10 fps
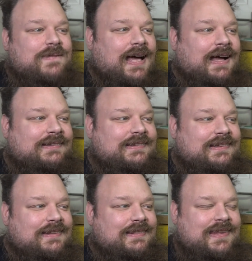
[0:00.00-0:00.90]
And
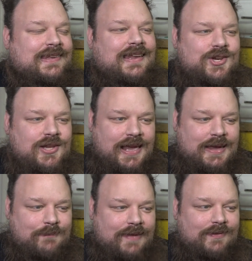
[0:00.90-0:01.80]
this
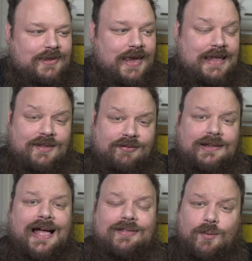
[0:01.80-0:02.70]
initially meant that in the
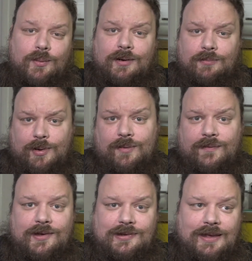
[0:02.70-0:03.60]
flat that we were
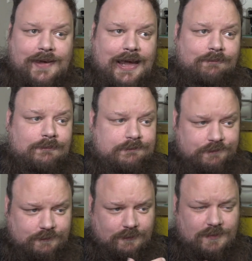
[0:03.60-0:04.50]
first living in,
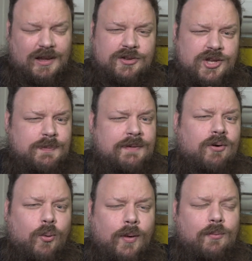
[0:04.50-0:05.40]
just
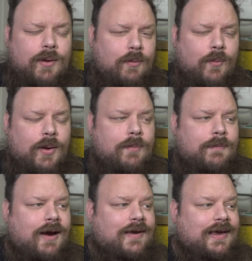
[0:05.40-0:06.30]
before we were
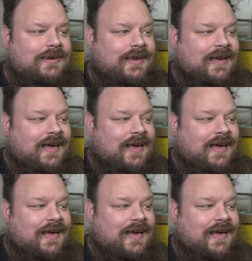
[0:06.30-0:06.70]
married,